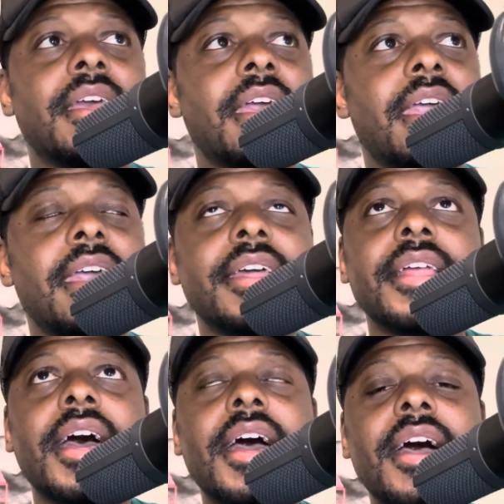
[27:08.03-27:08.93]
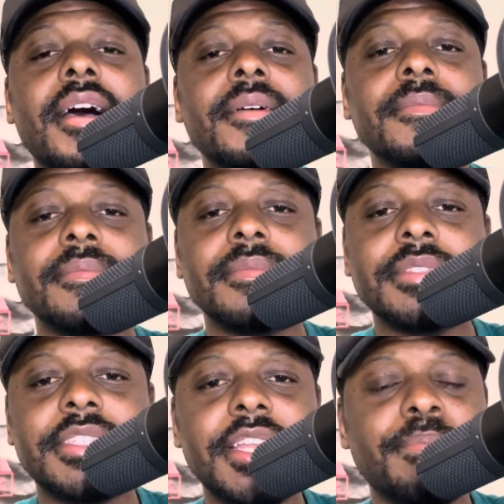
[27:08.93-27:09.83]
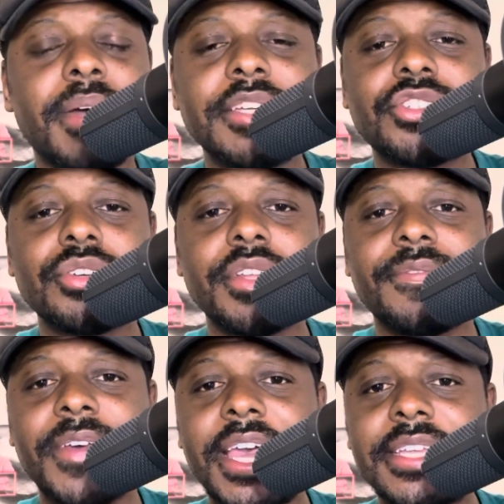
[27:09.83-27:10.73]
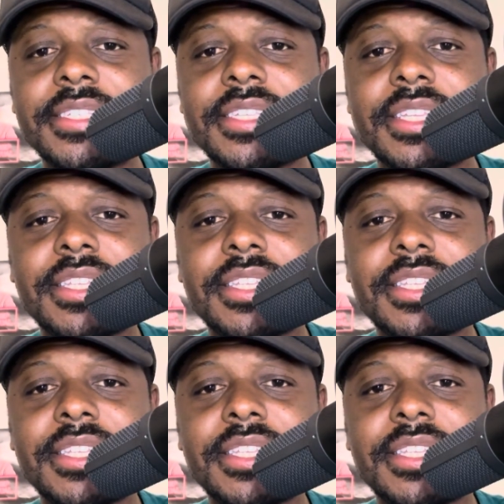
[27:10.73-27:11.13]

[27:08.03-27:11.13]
and Diddy punched her in the face.